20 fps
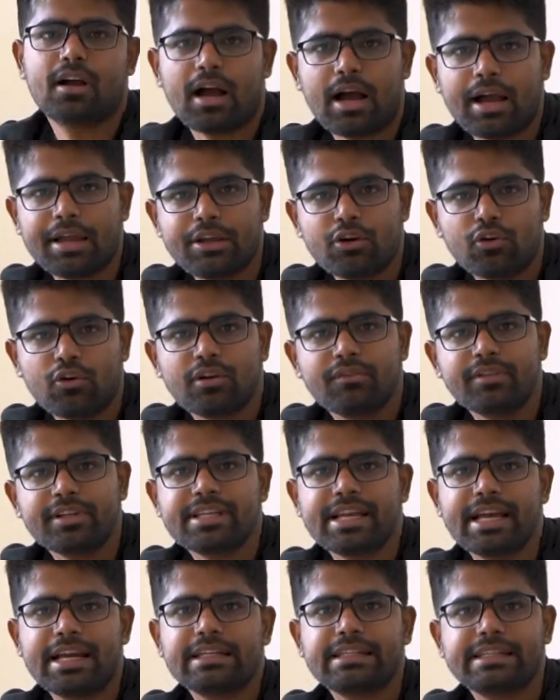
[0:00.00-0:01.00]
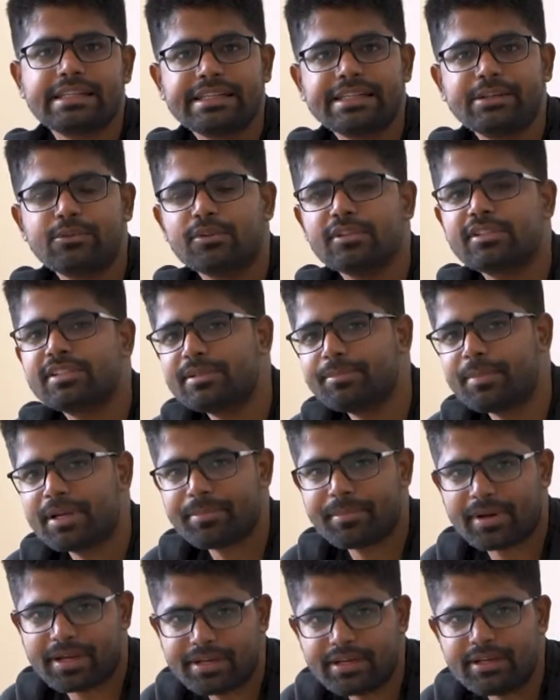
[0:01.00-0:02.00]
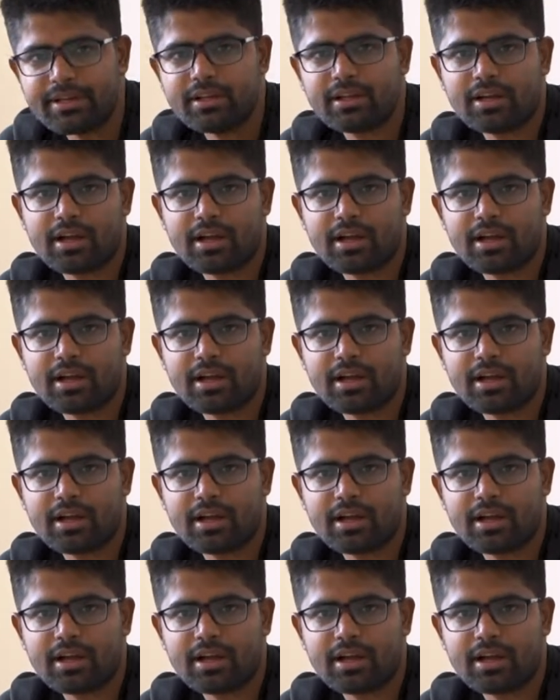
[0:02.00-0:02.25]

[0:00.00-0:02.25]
I always had three goals in my mind.